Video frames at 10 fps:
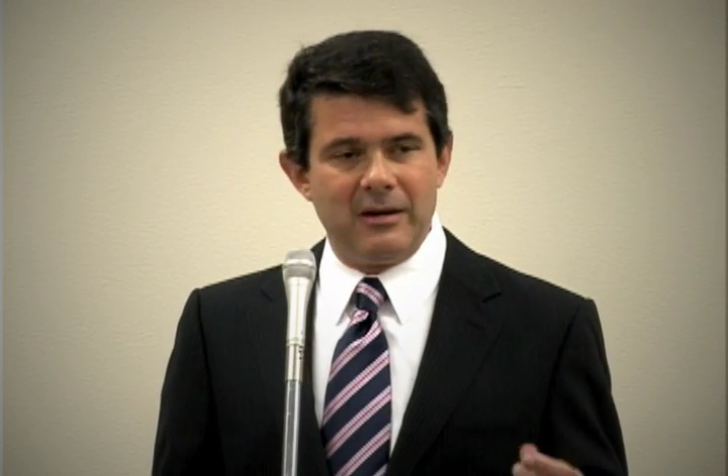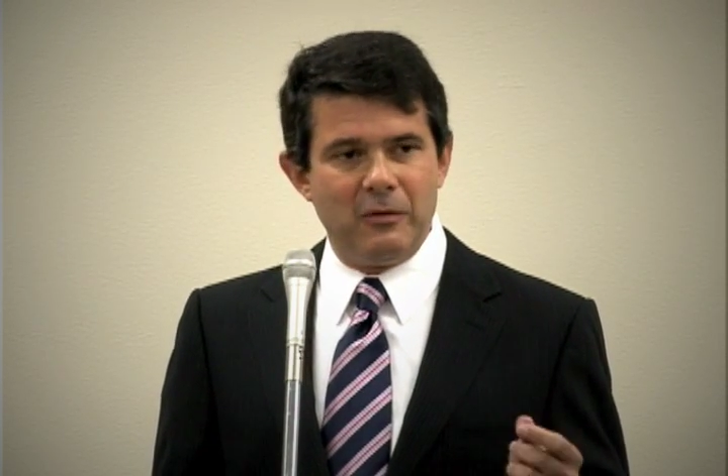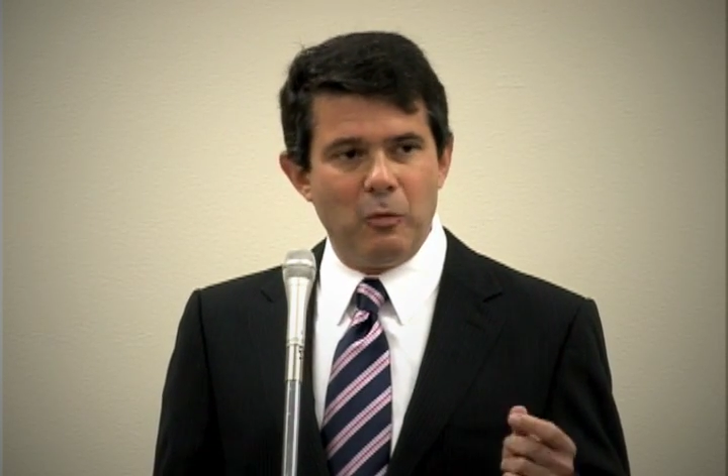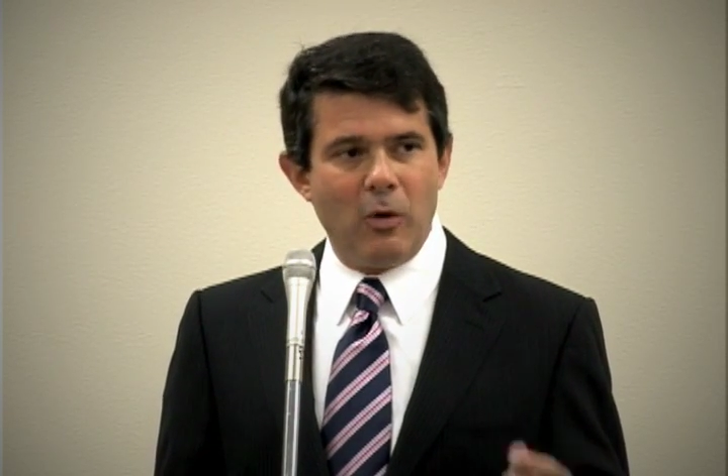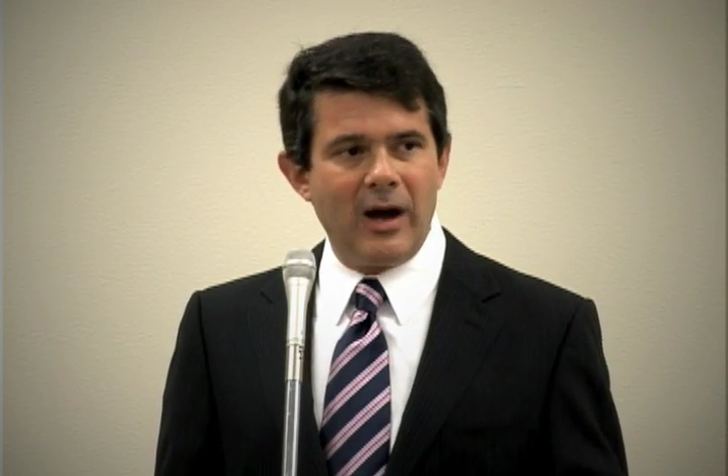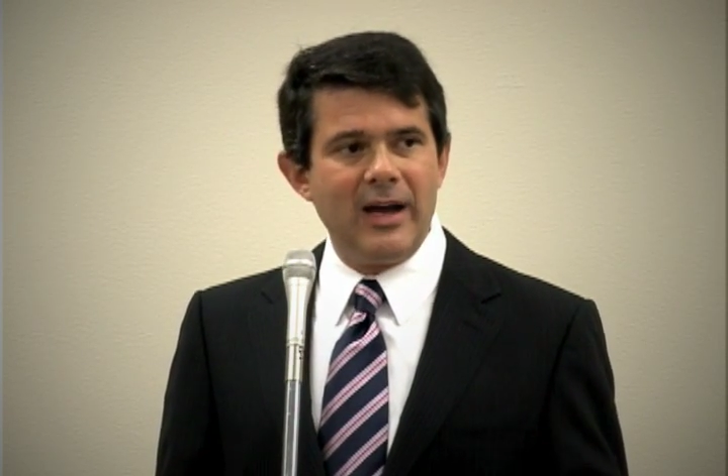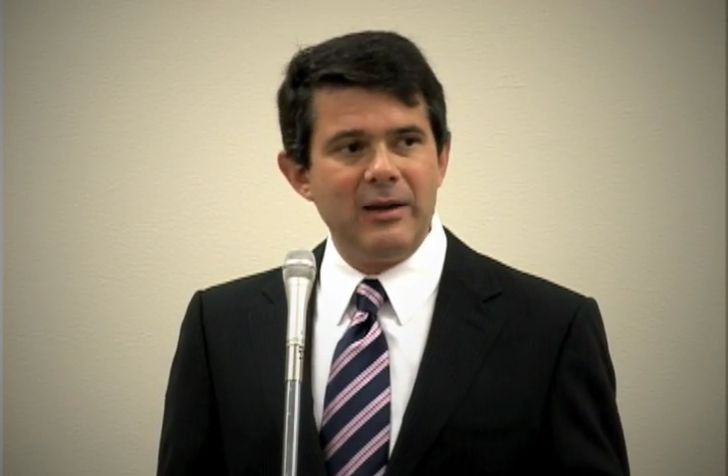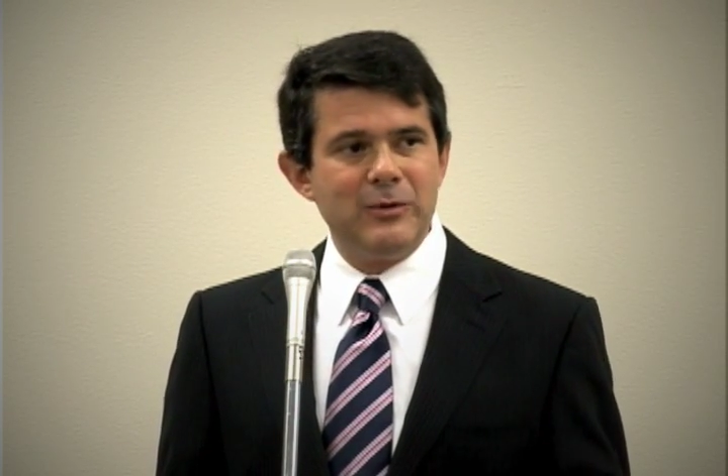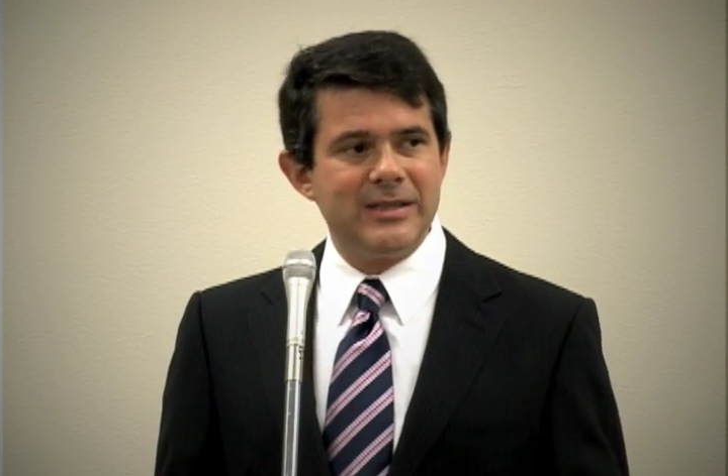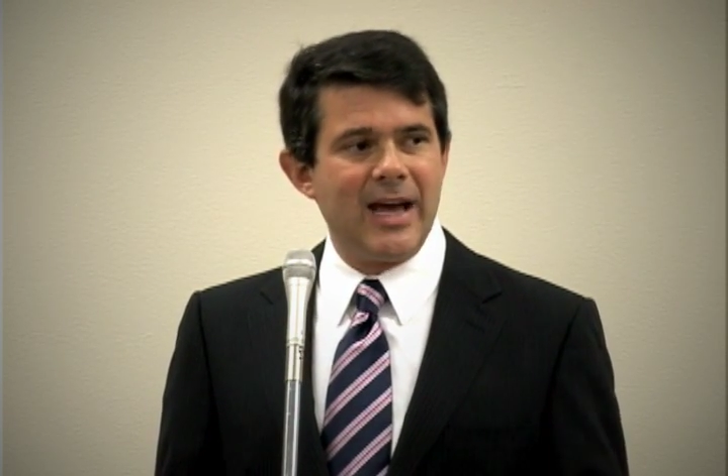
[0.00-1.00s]
Why
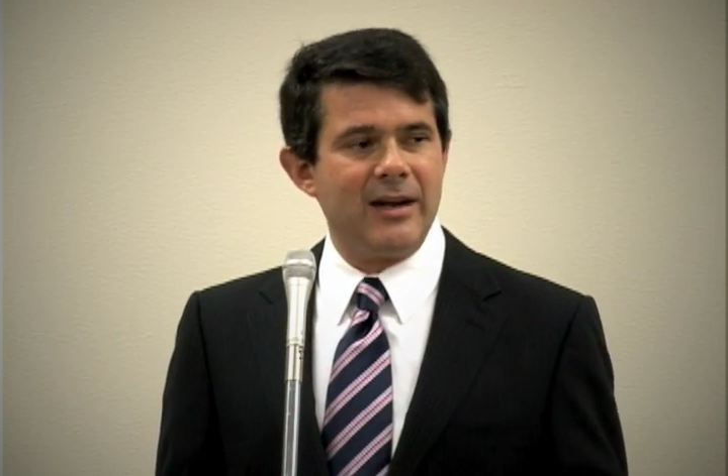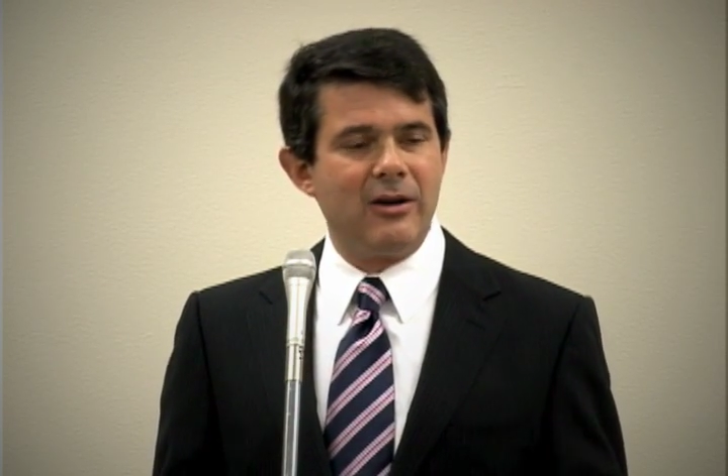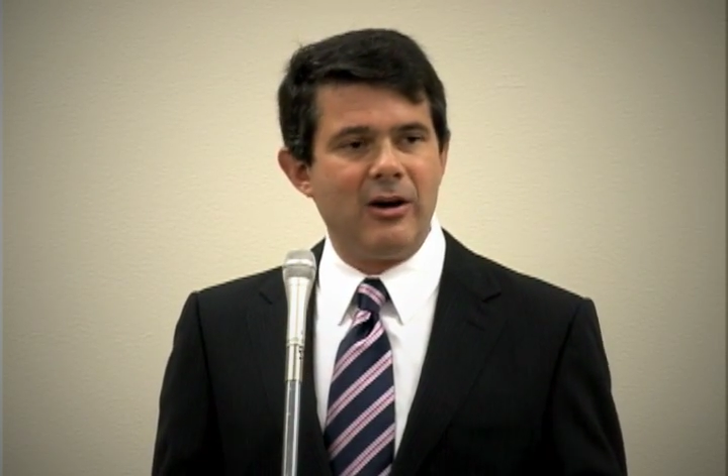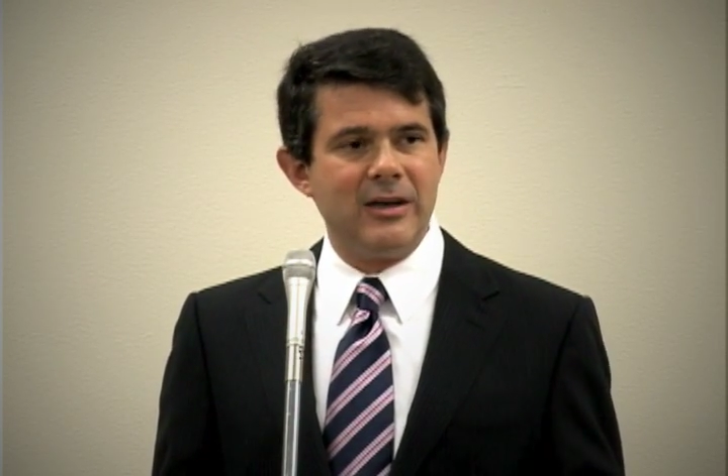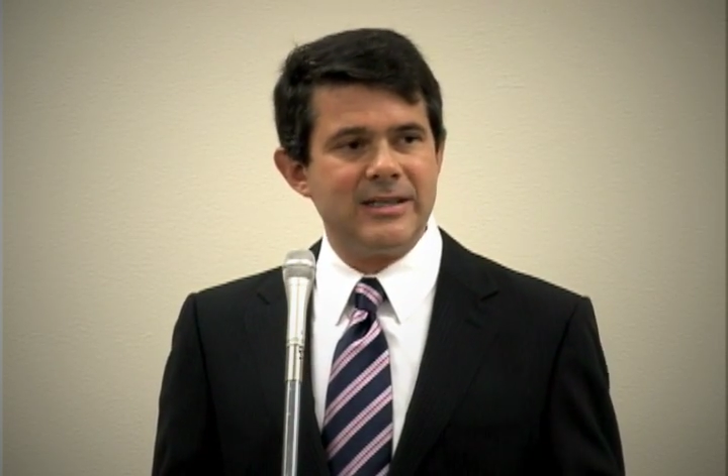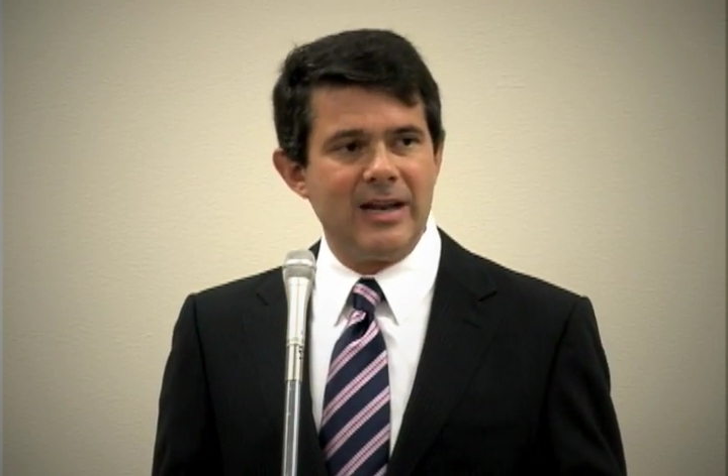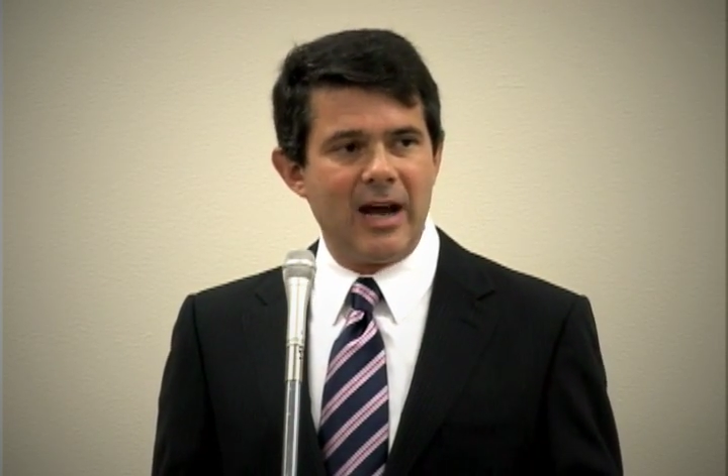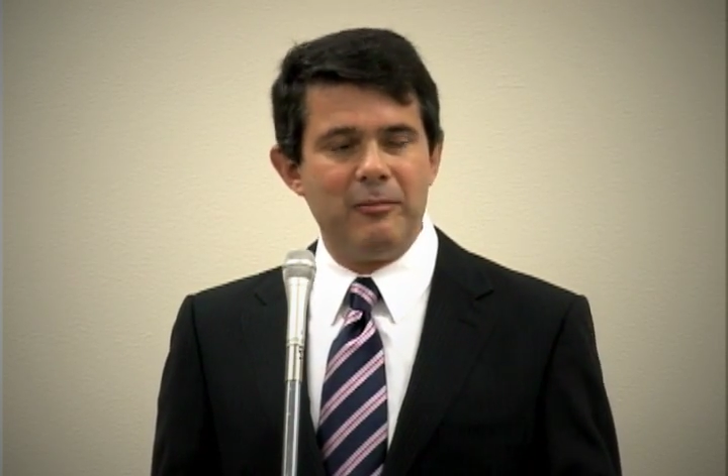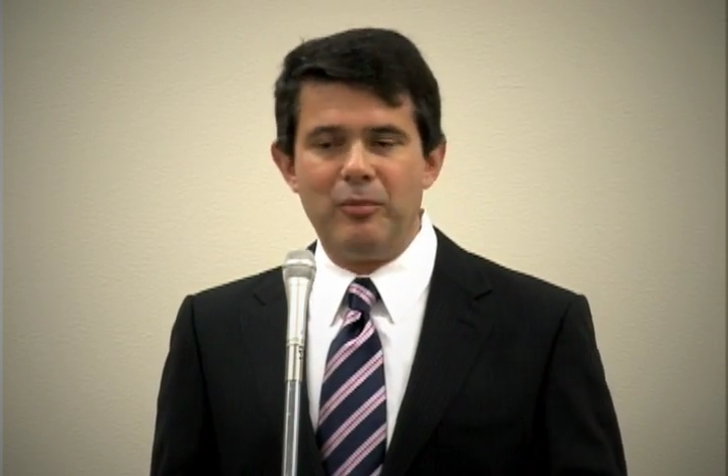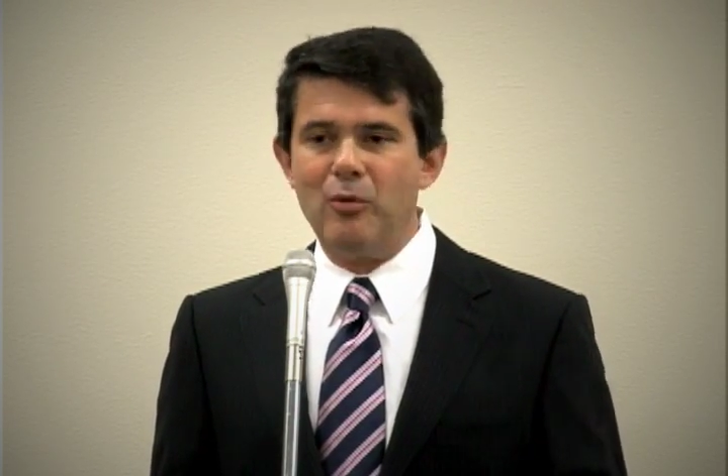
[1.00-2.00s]
was that cost not